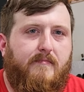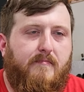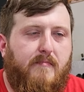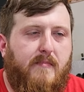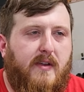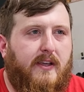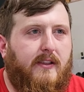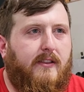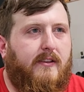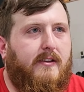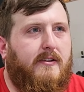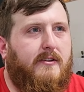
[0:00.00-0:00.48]

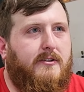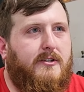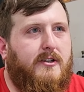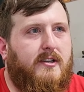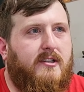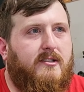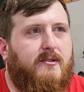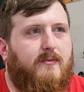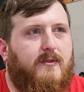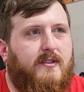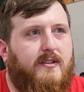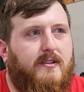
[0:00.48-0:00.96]
Make the
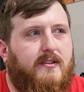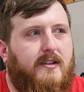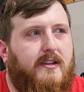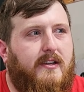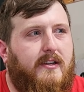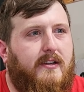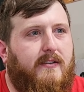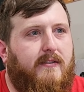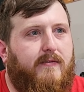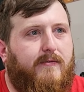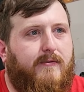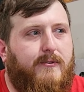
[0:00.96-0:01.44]
adjustments
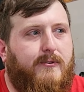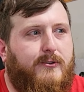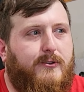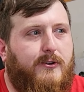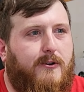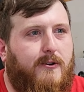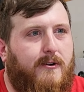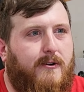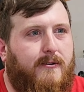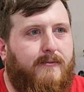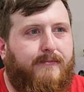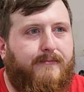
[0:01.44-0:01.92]
needed for
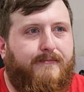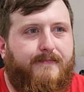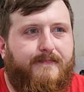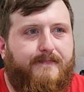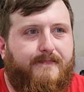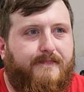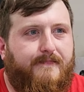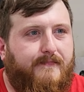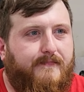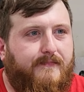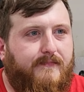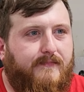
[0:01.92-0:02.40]
sure.
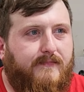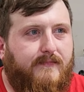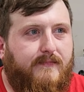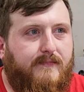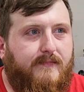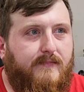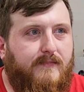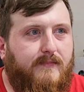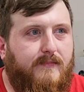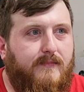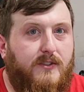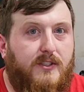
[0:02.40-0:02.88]

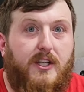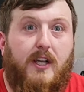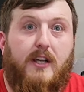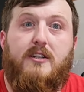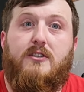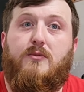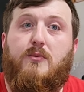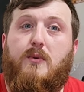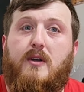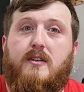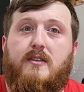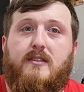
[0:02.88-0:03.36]

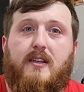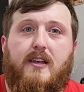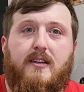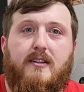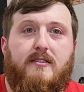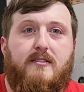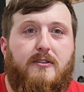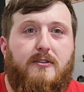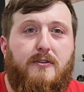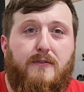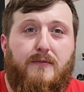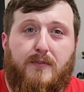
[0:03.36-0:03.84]
Changed
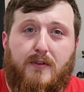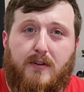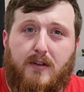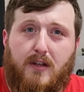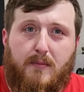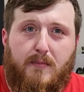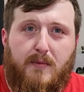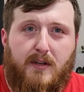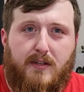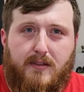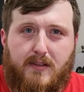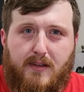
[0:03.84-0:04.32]
wastegates too. Forgot
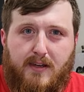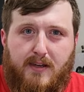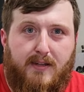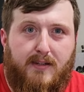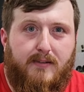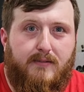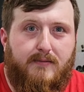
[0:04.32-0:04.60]
about that.